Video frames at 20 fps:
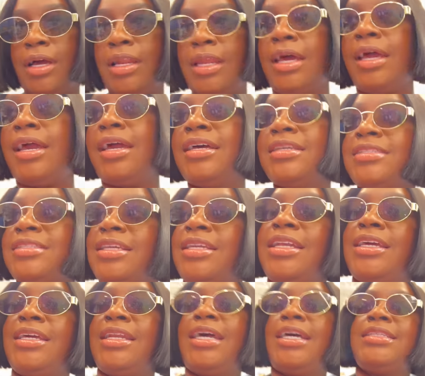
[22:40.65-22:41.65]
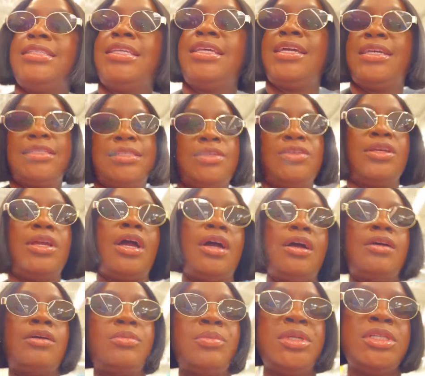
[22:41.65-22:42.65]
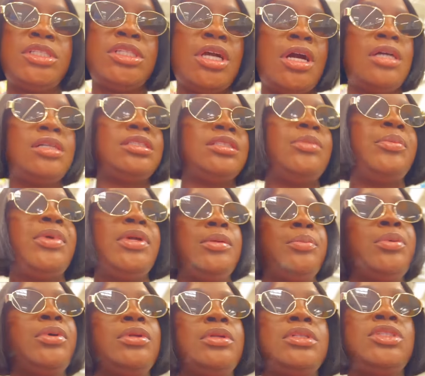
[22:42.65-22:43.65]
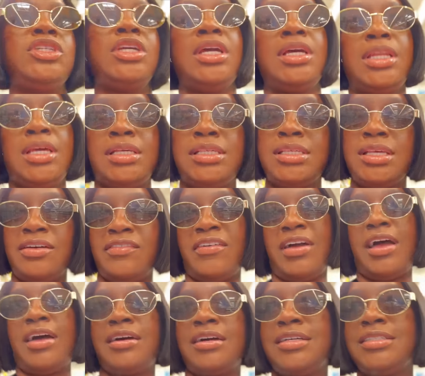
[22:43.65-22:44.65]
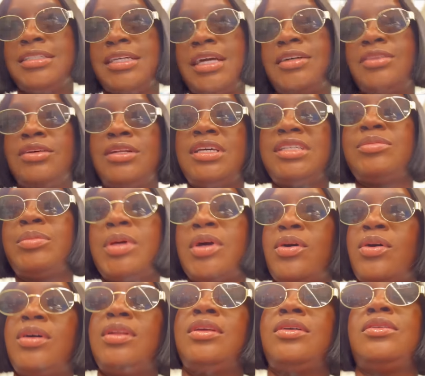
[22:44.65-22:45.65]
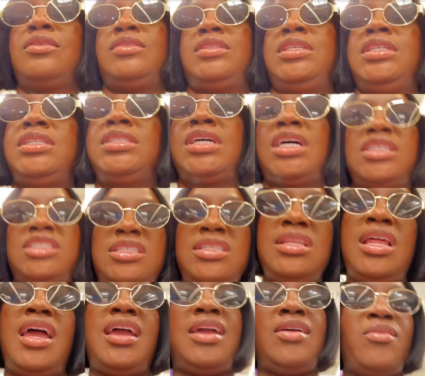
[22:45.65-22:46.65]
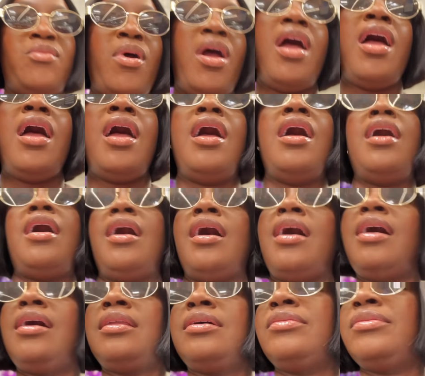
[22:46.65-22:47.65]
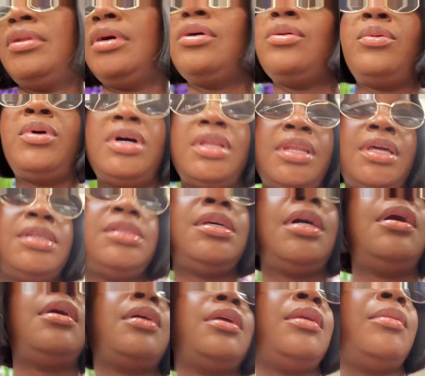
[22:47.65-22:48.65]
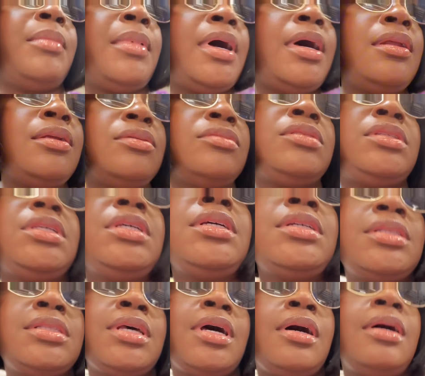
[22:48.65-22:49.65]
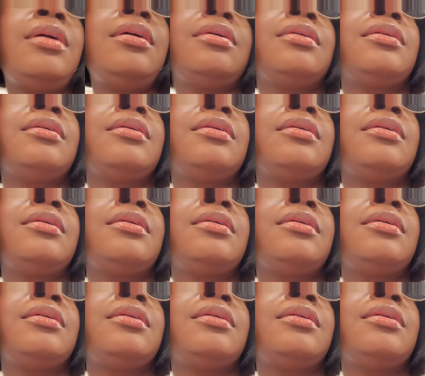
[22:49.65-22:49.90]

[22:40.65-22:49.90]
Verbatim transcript: All I asked the lady, I said, so y'all gonna be charging people to check their stuff out because y'all know that's been going on on TikTok. She's like, I don't know what they talking about on TikTok.